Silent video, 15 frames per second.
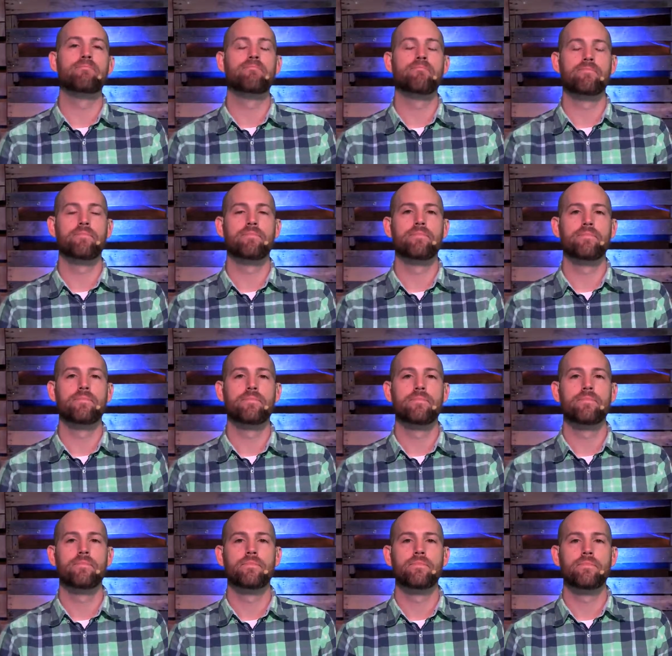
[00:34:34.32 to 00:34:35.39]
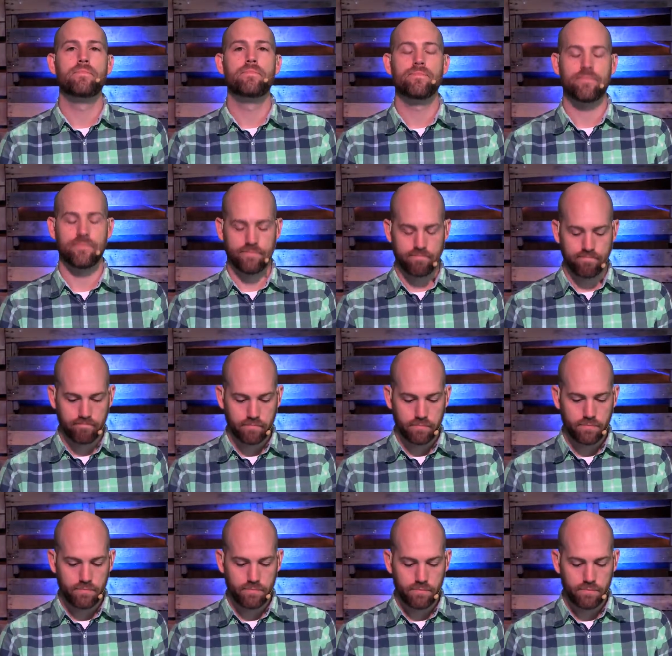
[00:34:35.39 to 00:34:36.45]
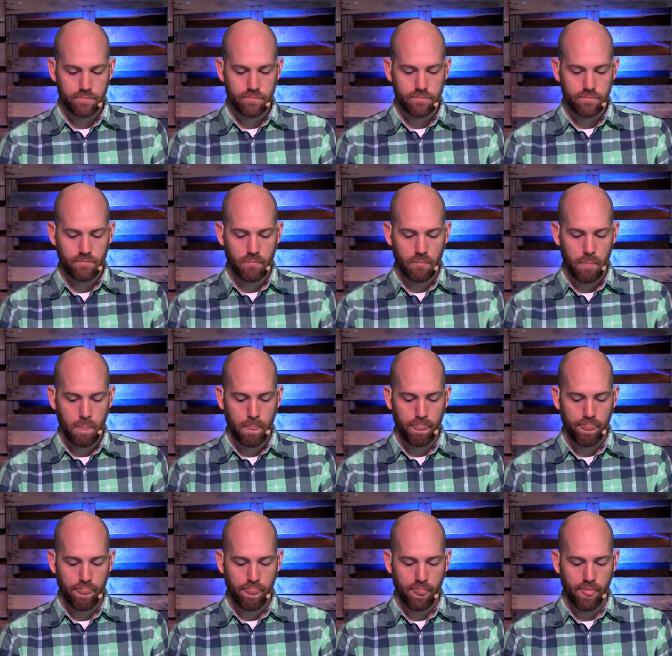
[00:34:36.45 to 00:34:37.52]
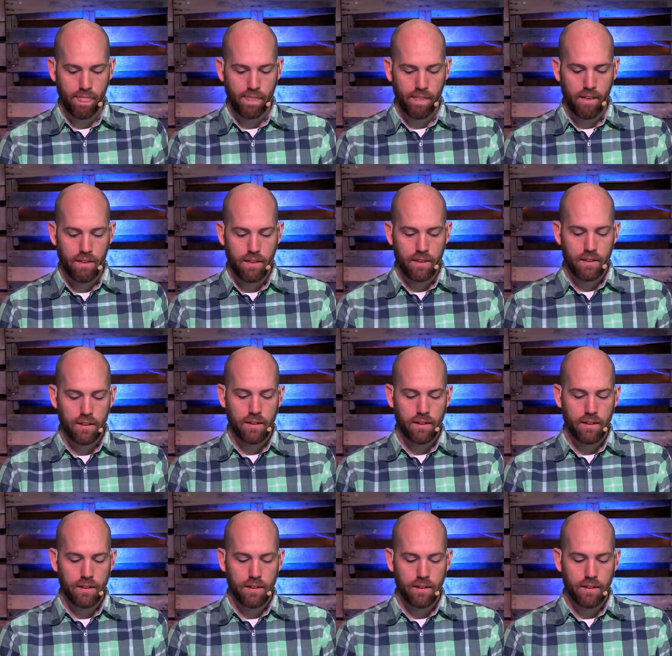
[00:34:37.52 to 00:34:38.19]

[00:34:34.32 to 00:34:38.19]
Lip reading: Nobody speaks.